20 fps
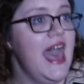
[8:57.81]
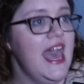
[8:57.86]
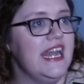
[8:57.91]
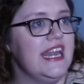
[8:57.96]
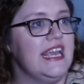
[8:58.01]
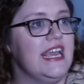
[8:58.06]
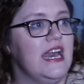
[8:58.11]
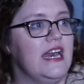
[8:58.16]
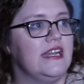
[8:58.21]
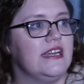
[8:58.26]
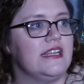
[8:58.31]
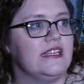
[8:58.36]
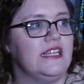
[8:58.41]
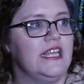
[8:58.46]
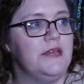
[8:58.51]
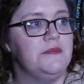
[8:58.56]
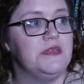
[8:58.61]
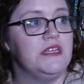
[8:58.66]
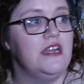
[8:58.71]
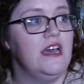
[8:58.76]
any
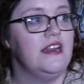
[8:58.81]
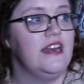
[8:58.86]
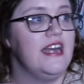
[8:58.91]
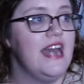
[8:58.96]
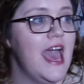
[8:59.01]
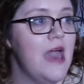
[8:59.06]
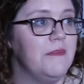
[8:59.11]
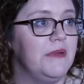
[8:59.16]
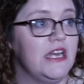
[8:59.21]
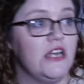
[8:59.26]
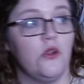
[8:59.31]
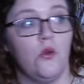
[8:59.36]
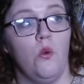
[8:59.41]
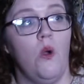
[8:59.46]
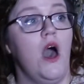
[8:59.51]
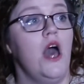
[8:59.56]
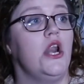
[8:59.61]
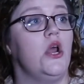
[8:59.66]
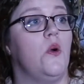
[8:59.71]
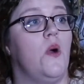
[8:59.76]
unclaimed and uninhabited
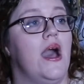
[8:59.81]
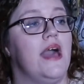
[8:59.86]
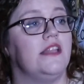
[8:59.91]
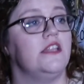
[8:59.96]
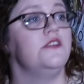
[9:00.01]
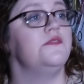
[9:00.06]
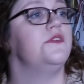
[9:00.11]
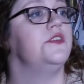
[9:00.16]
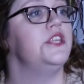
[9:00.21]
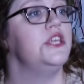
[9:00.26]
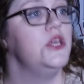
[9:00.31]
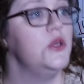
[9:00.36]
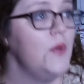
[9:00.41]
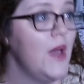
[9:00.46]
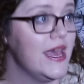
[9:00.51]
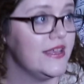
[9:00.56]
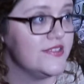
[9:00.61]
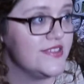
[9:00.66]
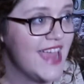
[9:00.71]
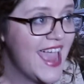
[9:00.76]
guano island for the
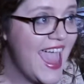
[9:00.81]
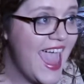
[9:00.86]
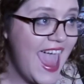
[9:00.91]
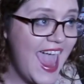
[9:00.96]
US,